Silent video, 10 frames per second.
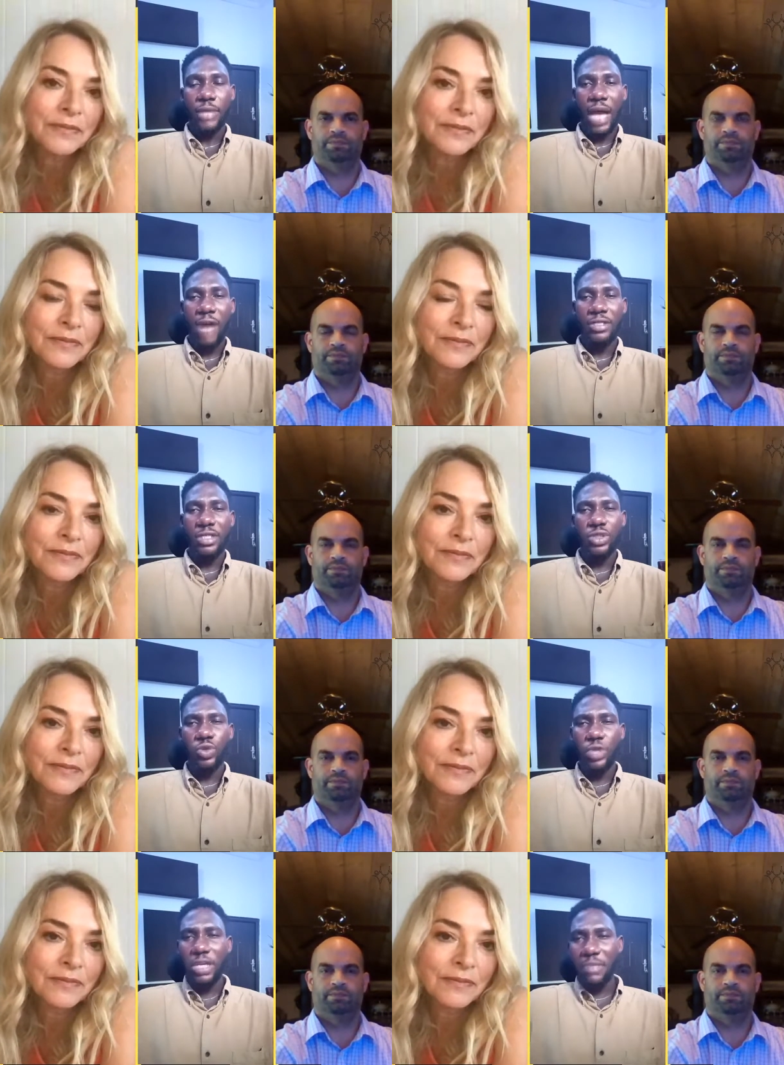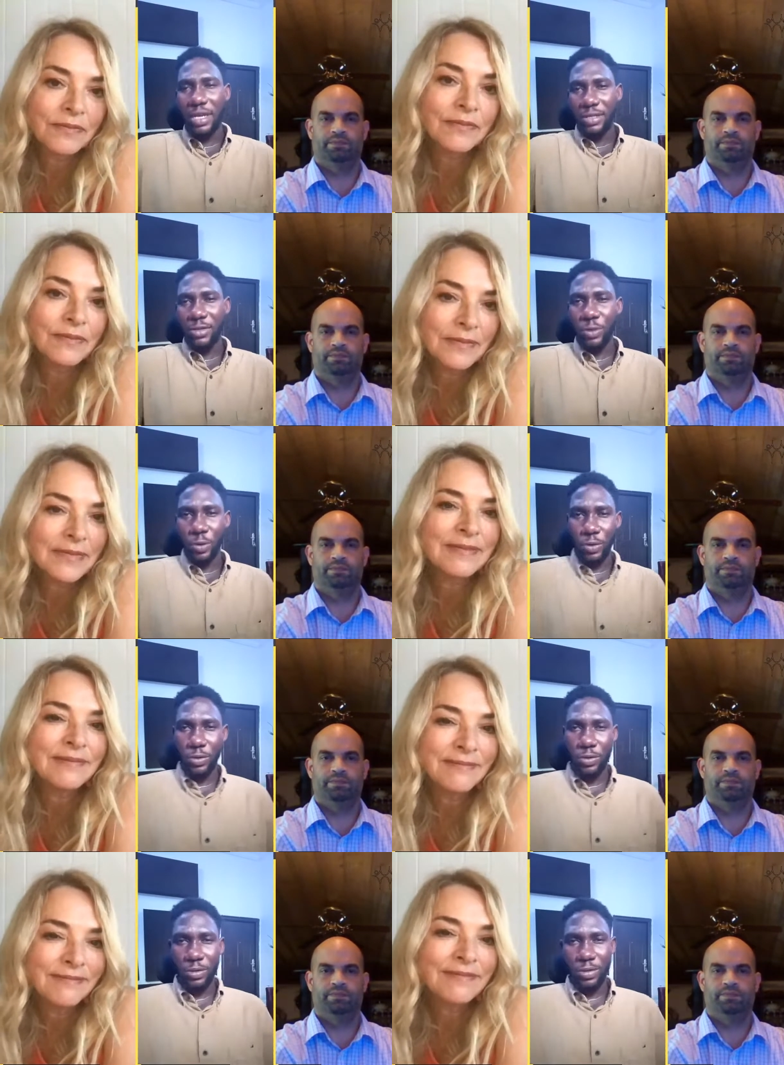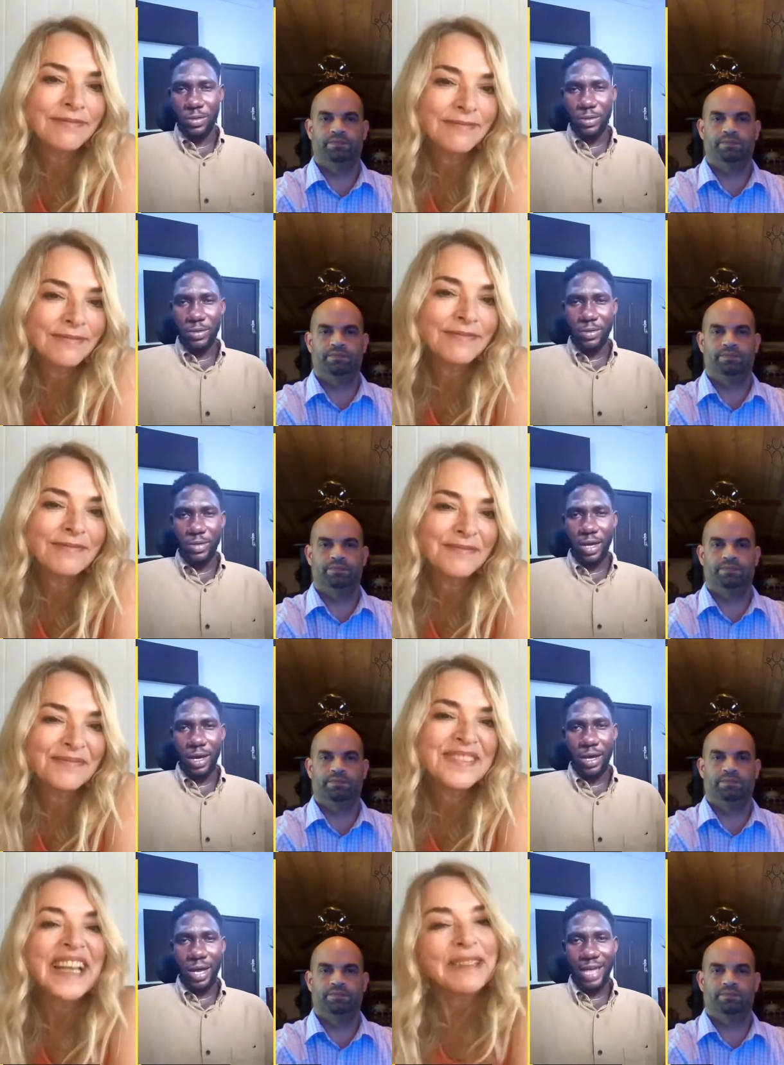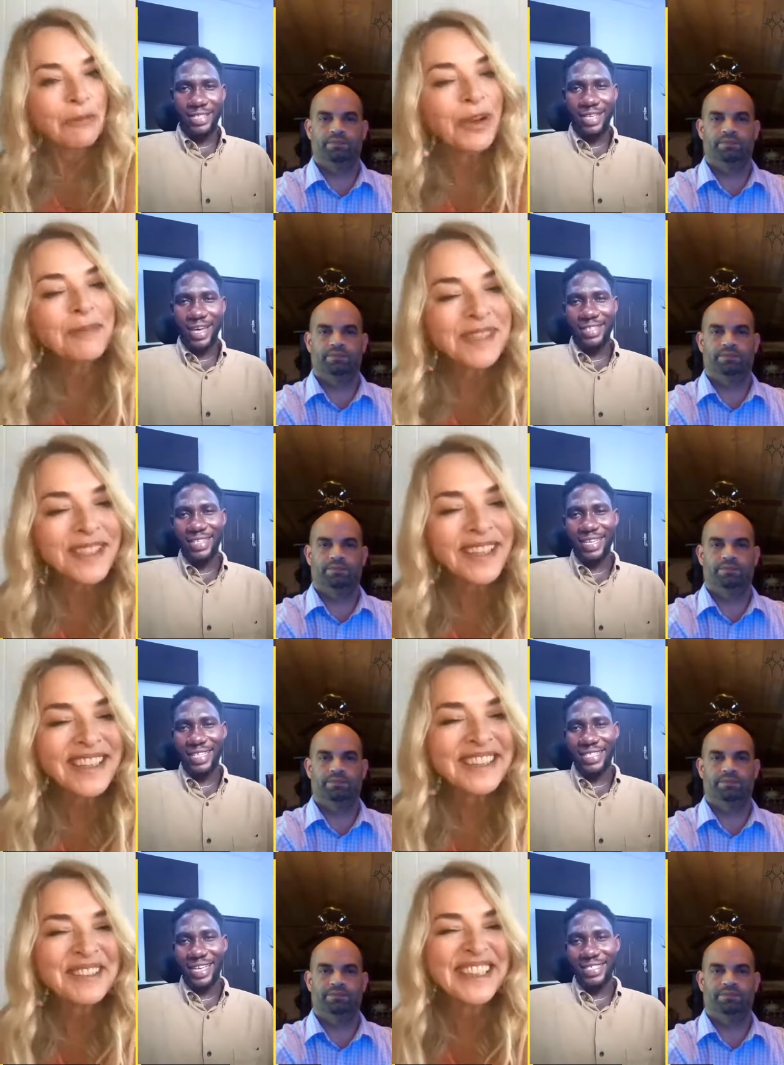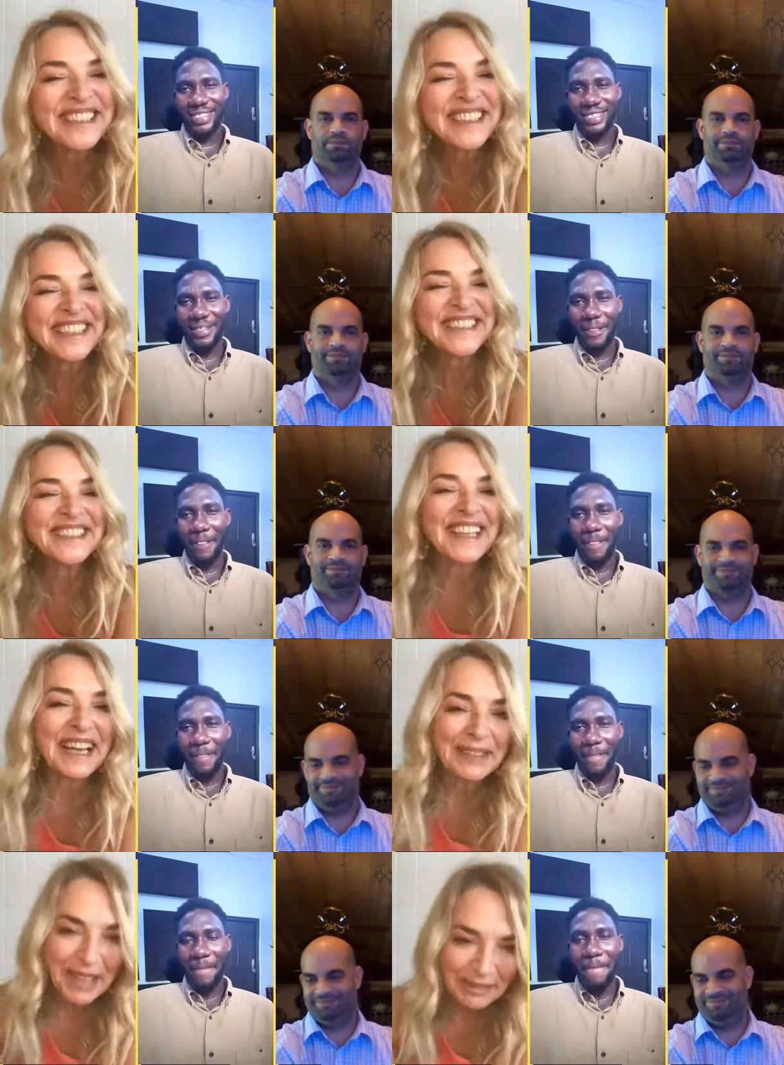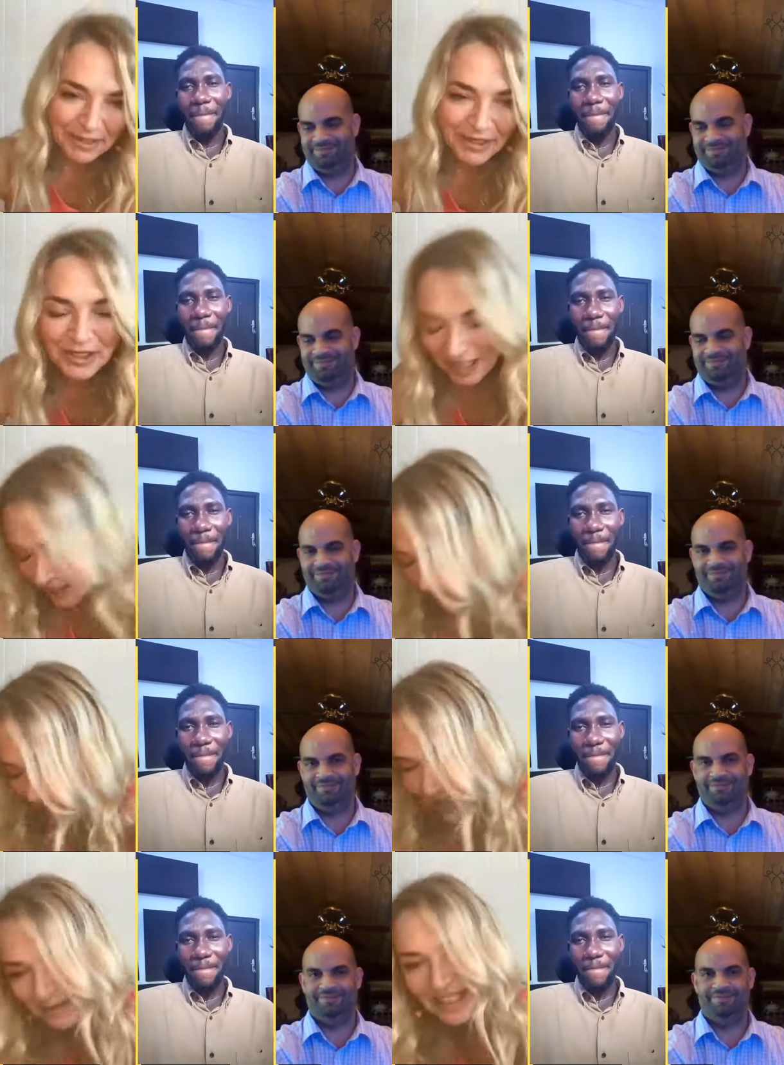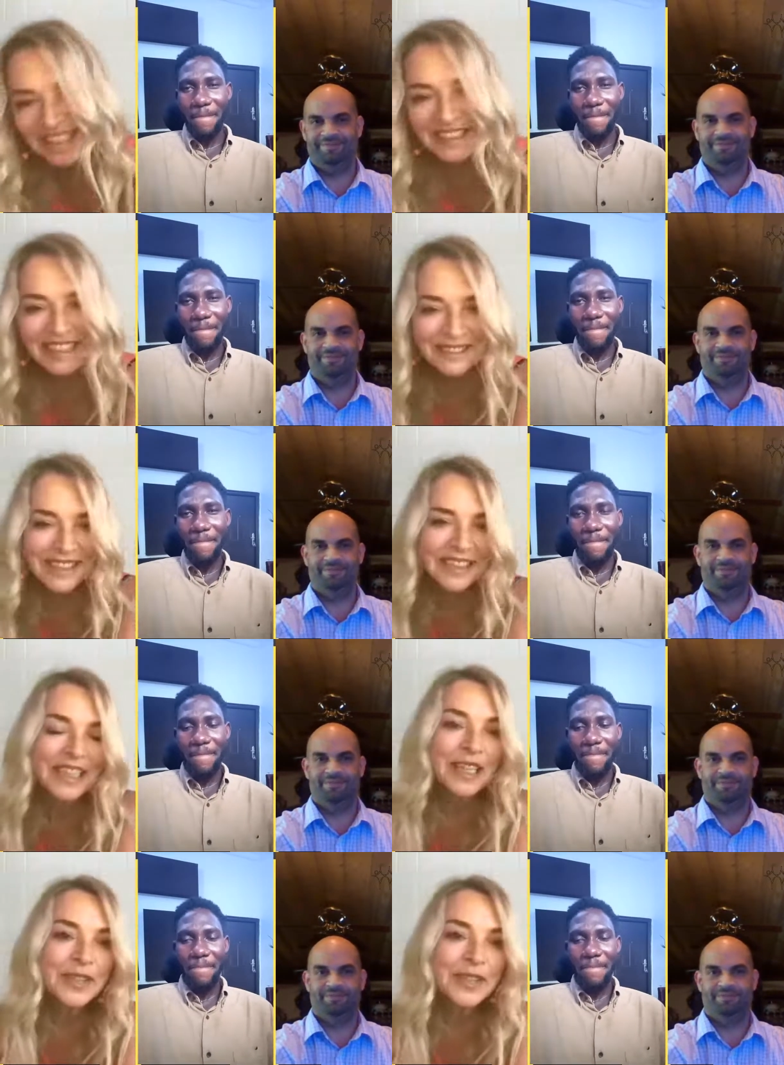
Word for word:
Speaker 1: how is this streaming through? I, what I am saying, that.
Speaker 2: what I'm trying to say, I, I, okay, let me clear out there.